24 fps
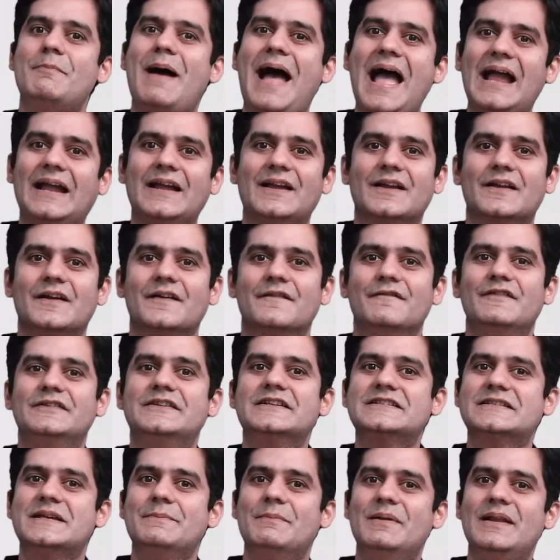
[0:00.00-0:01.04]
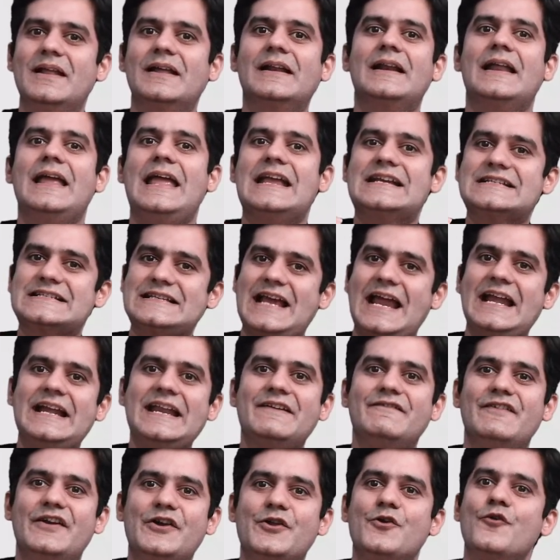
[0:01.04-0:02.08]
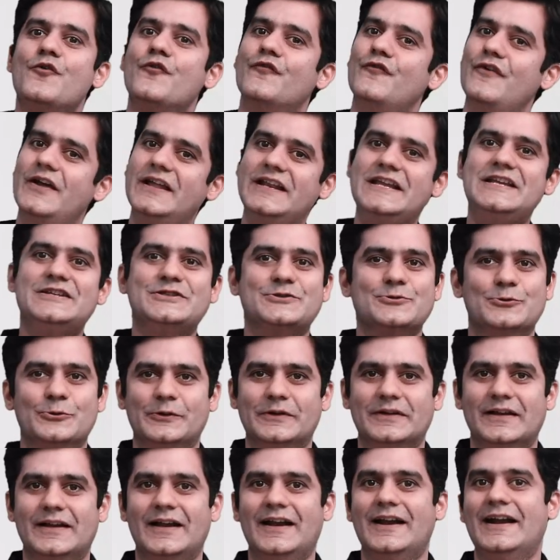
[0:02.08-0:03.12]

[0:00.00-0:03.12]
back with a similar exciting video very soon.